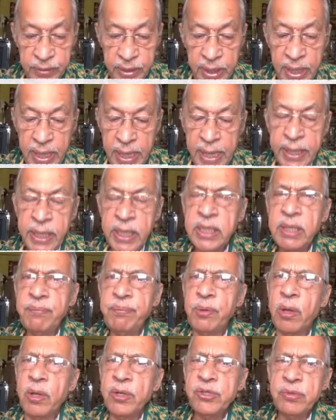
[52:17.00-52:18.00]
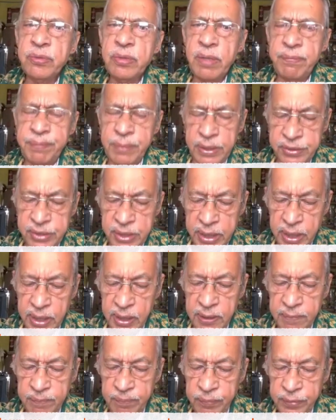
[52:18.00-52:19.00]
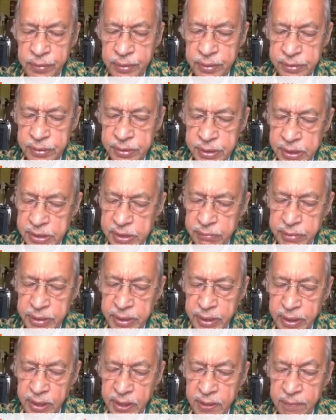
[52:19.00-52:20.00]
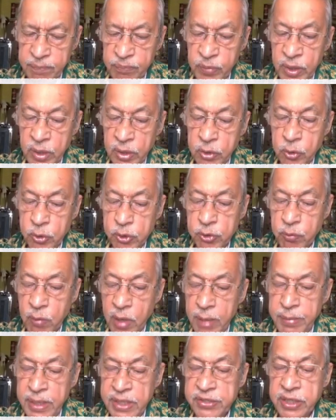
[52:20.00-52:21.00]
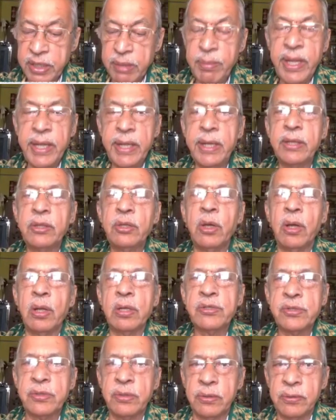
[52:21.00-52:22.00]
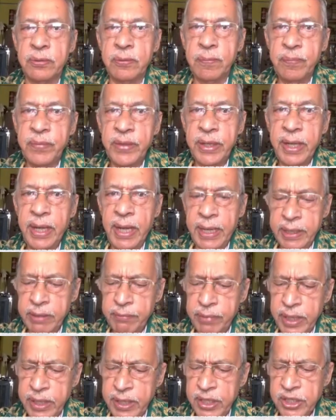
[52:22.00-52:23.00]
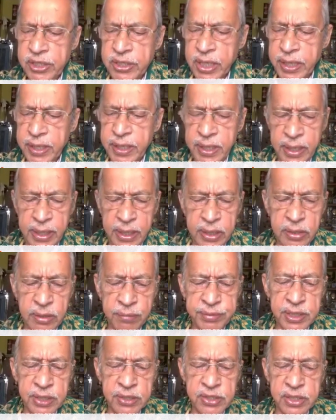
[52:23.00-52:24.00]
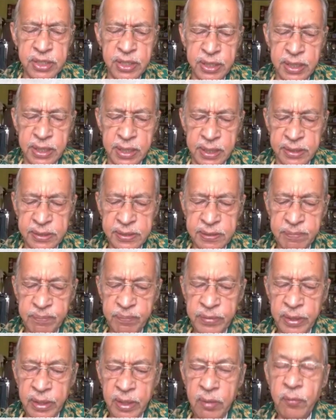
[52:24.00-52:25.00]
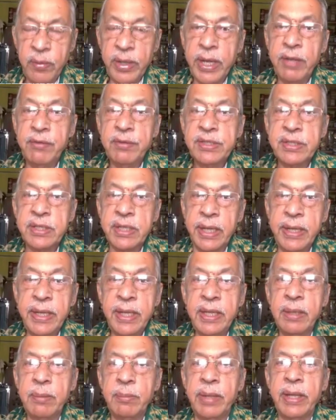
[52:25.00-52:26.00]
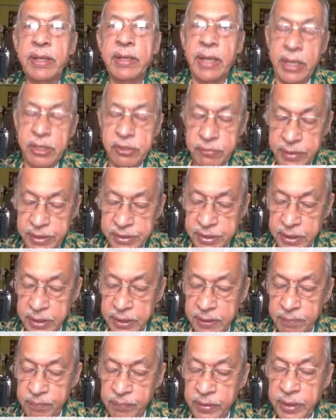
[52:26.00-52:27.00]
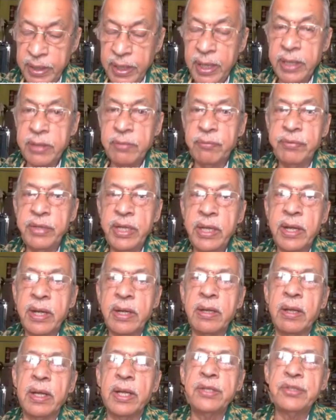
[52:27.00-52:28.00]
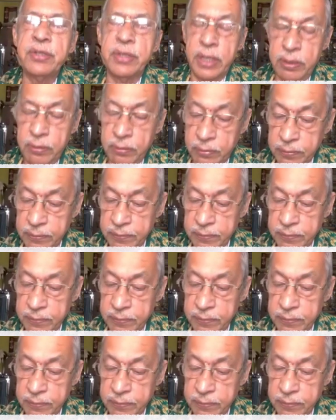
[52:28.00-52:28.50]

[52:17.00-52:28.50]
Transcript: I had the fortune of listening, Satyavani, to Swami Chinmayananda also at a very tender age of 16 years when I was studying my graduation at VR College, Nellore.